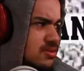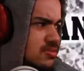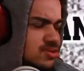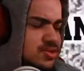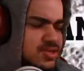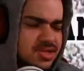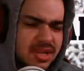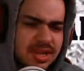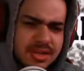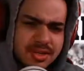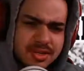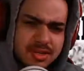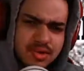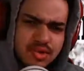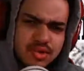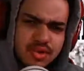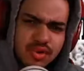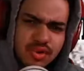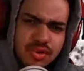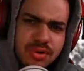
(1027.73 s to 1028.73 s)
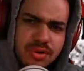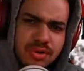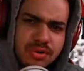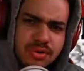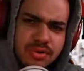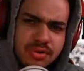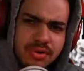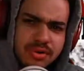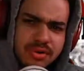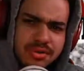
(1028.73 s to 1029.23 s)
Where's next door?
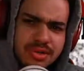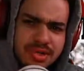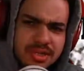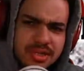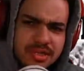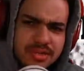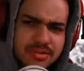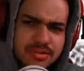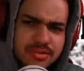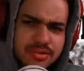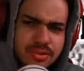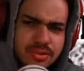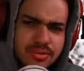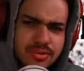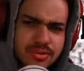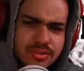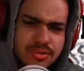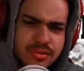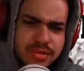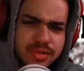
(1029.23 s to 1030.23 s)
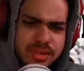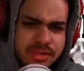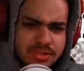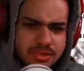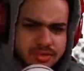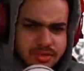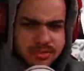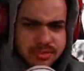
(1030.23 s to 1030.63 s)
Girl next door? What?